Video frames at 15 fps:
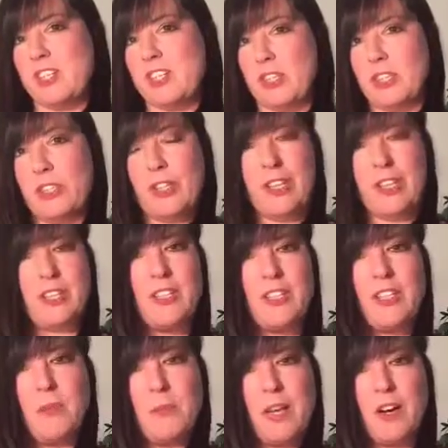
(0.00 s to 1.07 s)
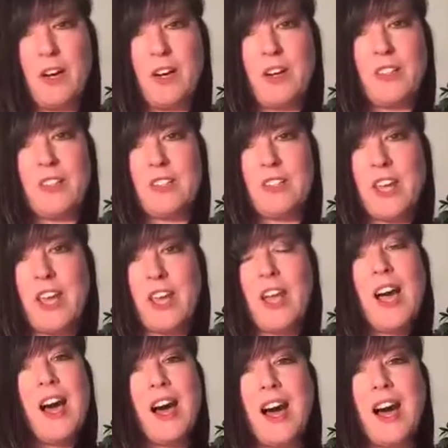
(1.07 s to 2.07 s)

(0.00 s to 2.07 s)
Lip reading: to look into the mirror and say,